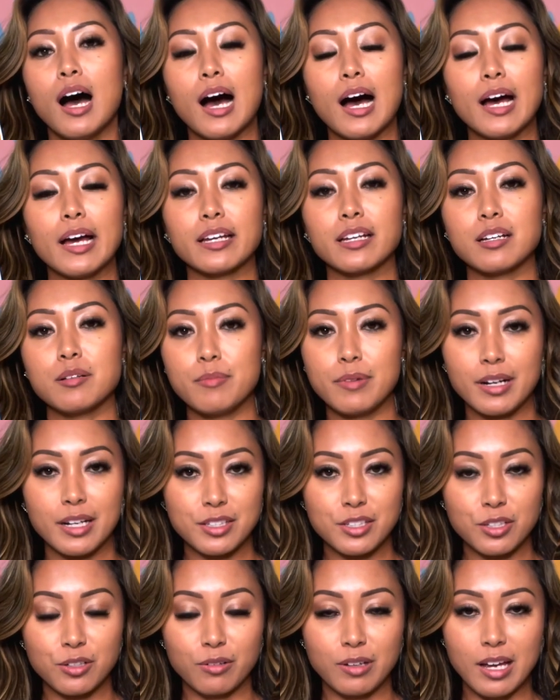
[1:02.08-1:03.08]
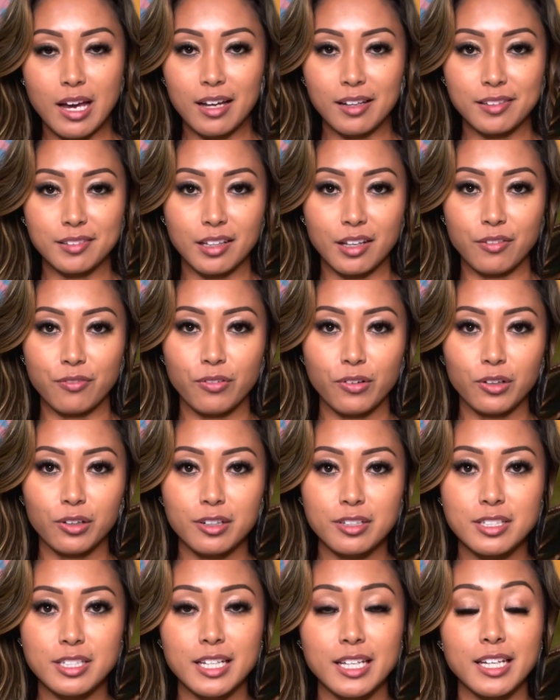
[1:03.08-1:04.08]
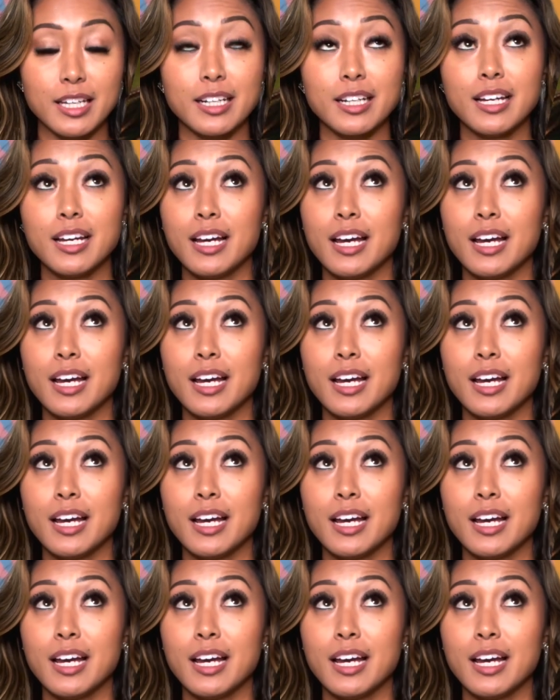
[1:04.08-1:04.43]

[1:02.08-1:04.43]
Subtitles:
I committed to Cal State Fullerton,